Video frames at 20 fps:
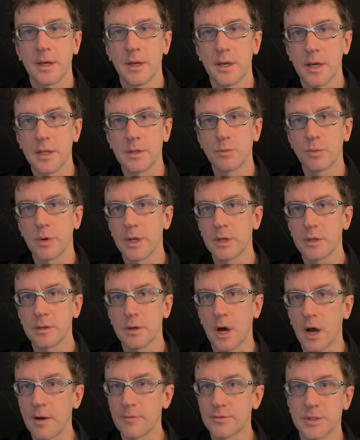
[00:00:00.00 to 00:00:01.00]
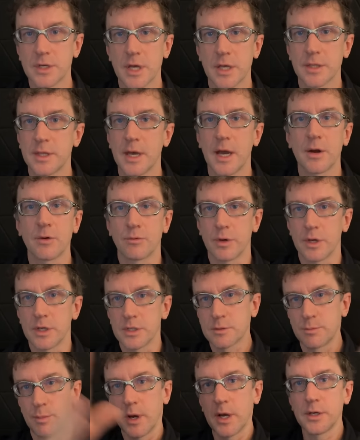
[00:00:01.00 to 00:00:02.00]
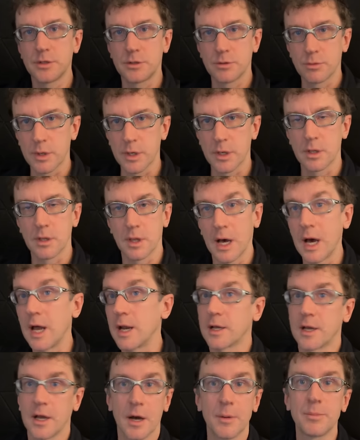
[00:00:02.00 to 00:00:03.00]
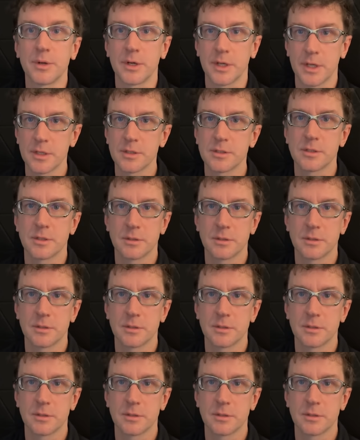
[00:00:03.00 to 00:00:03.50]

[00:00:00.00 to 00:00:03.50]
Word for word: And we offset that risk by doing a lot of companies.